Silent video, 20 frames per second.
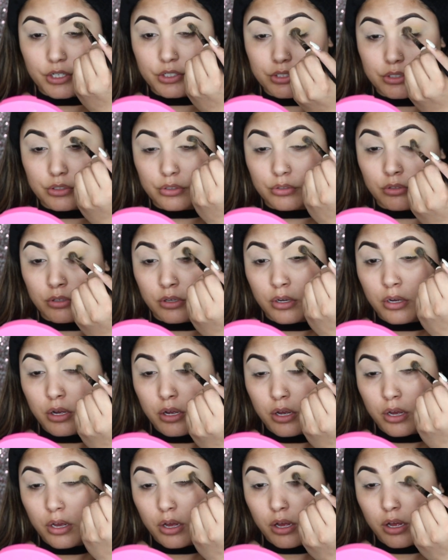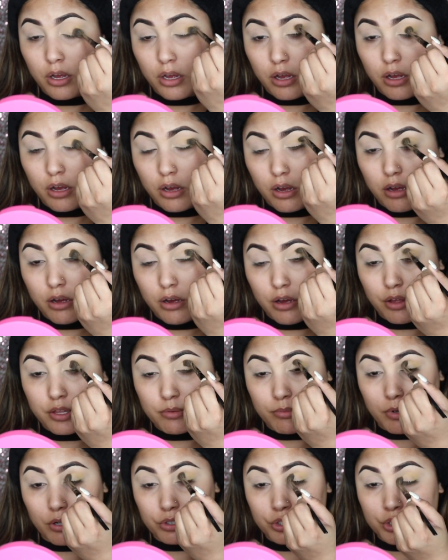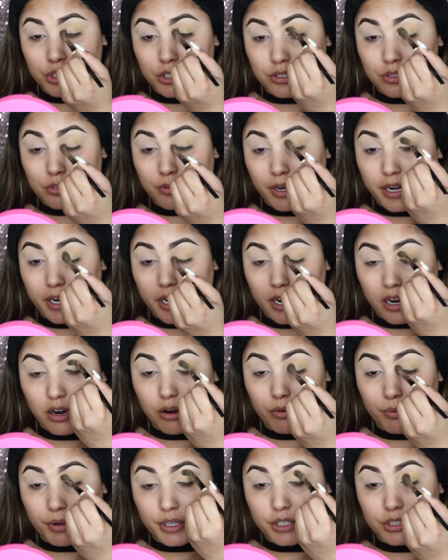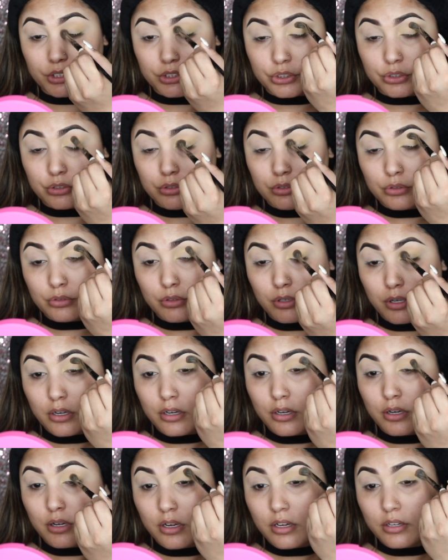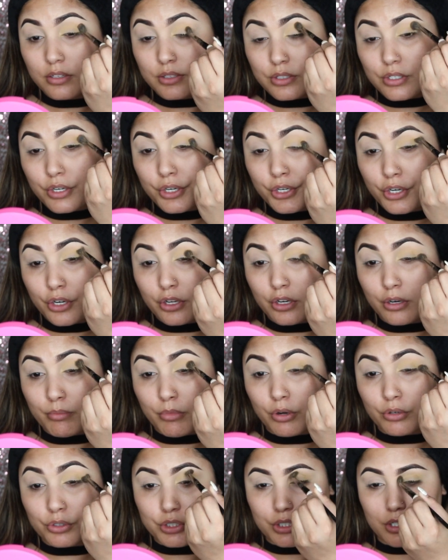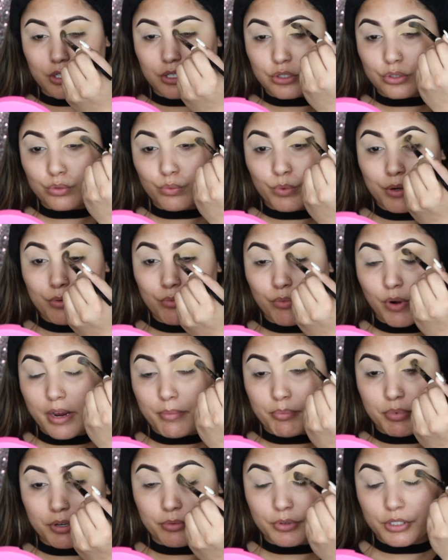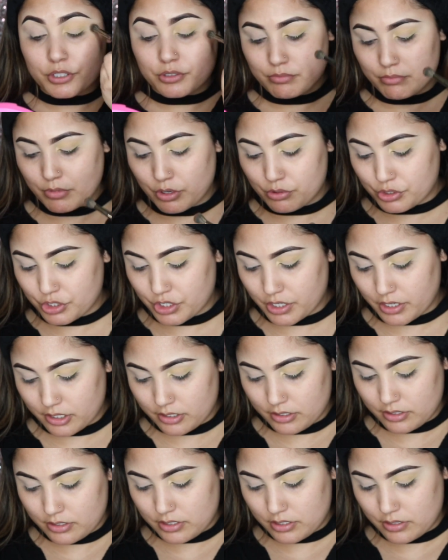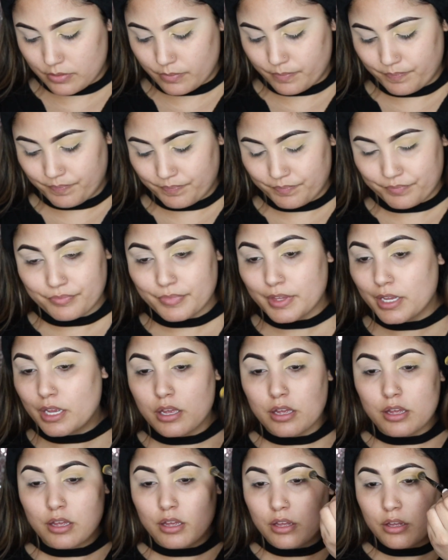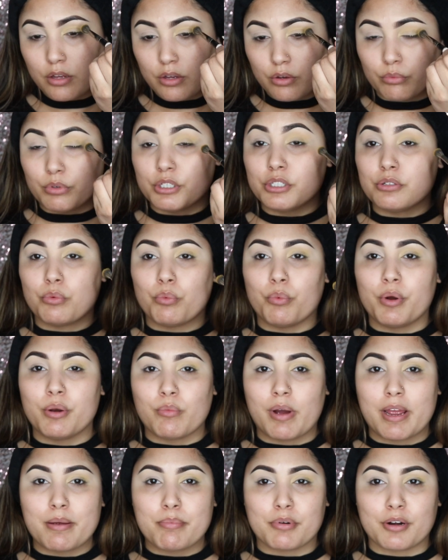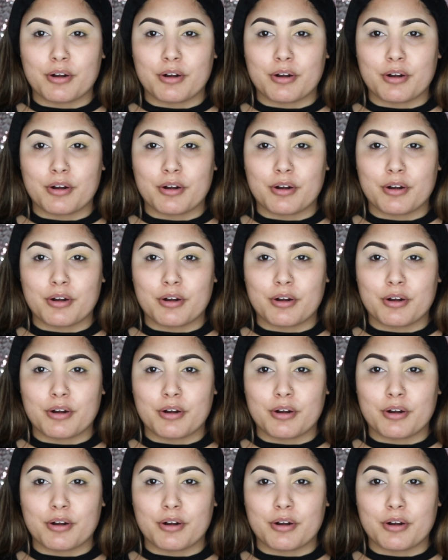We're going to do all the motions right now. We're going to do circular motions, wind wiper motions. Windshield